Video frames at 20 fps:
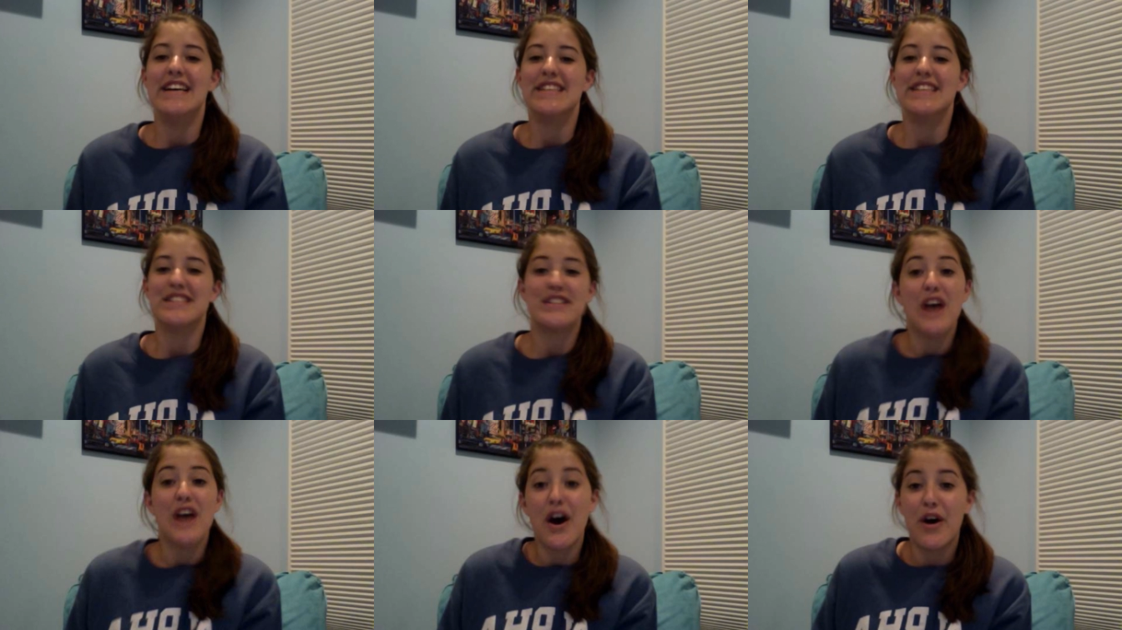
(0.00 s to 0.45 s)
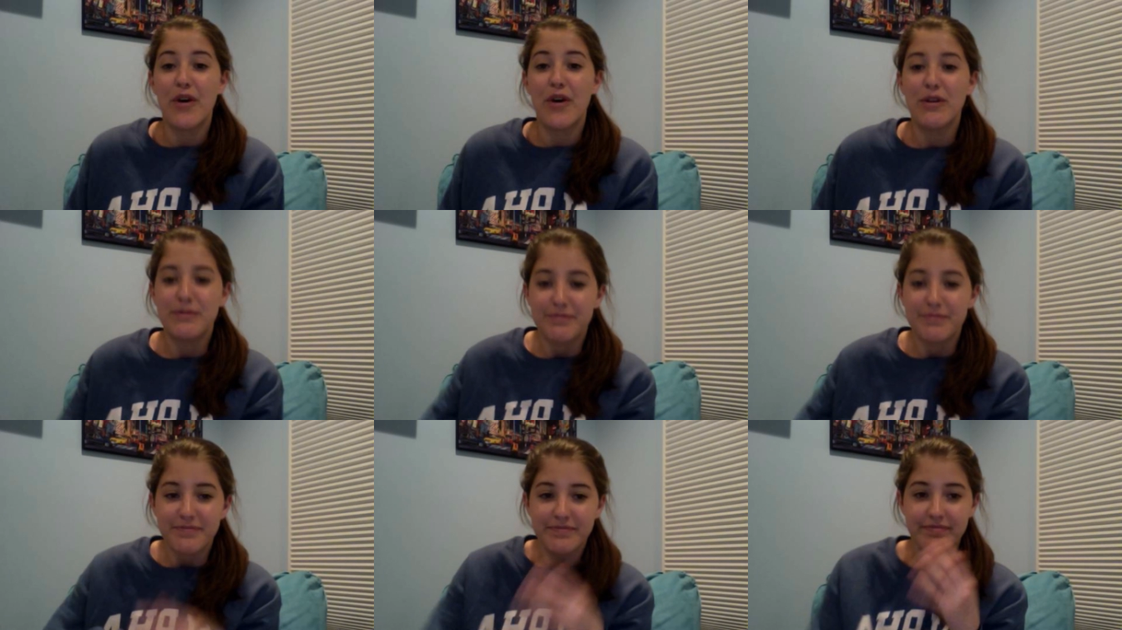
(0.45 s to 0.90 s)

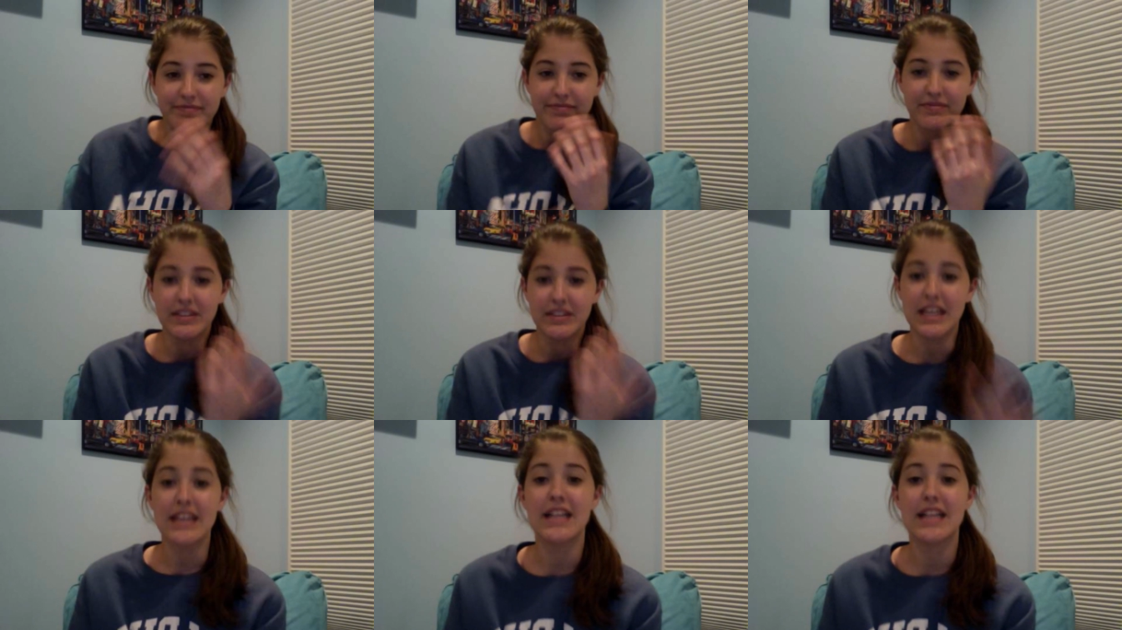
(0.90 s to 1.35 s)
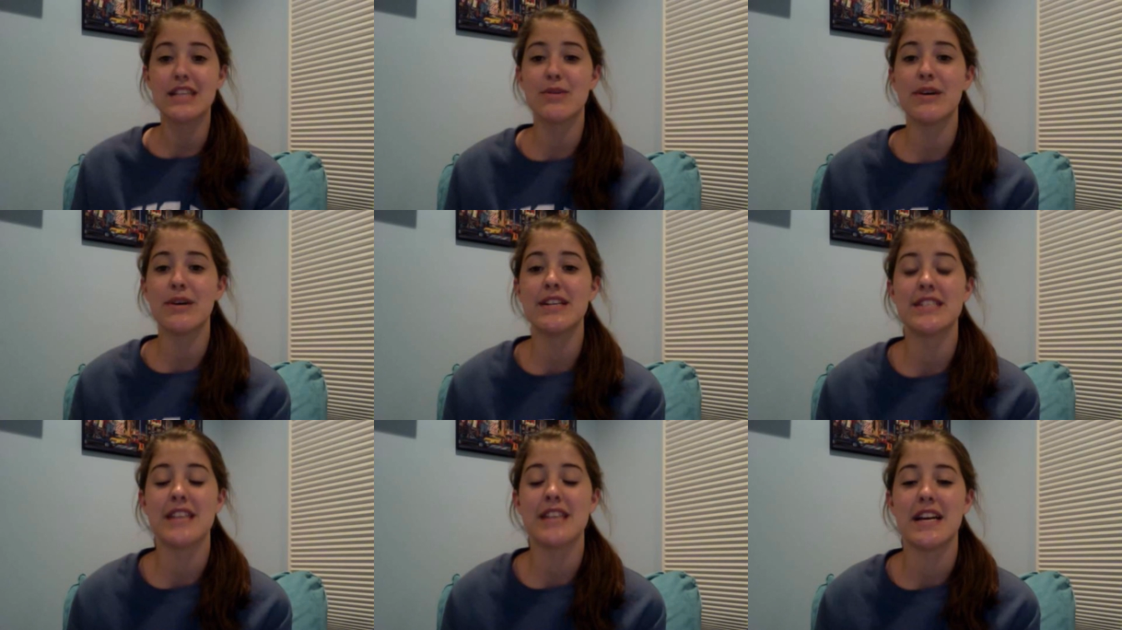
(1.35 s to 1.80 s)
So that's
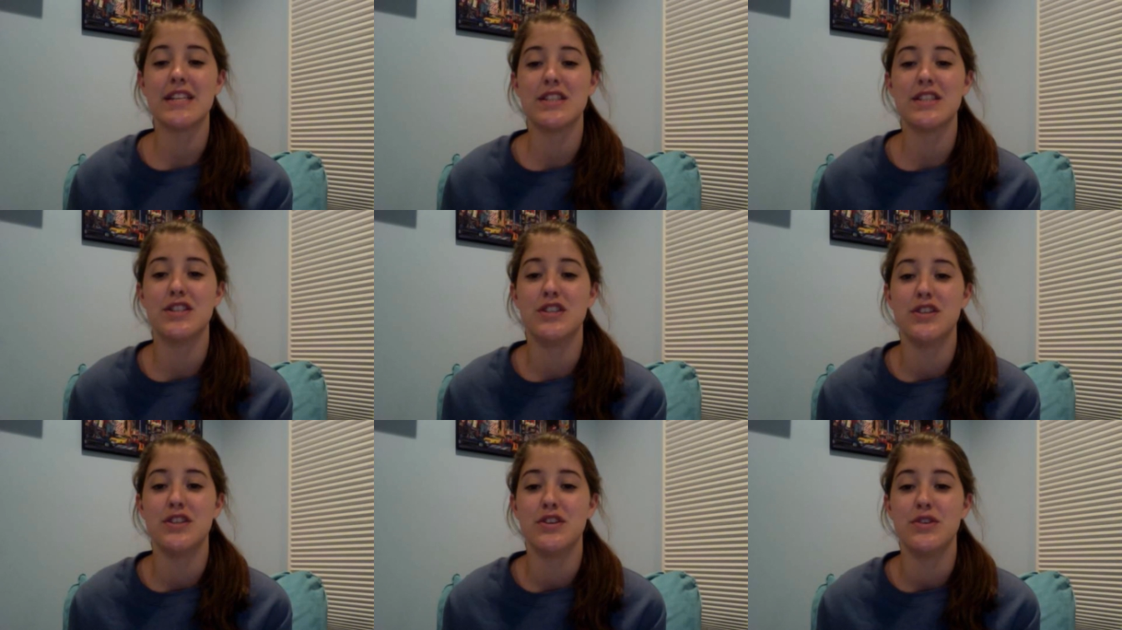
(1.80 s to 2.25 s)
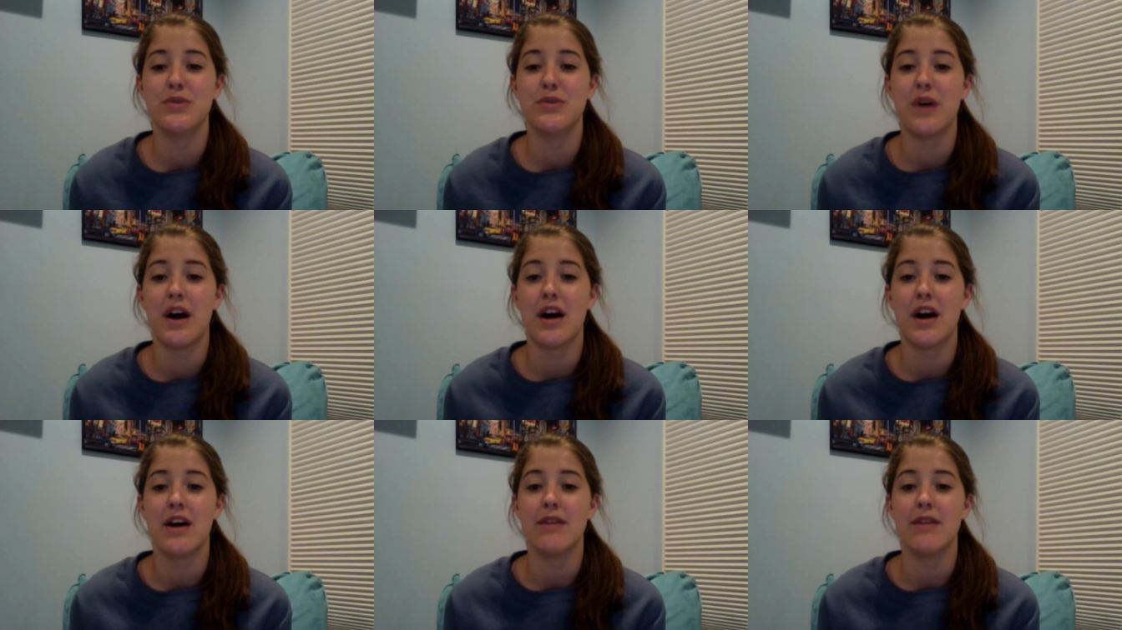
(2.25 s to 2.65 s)
why I decided to do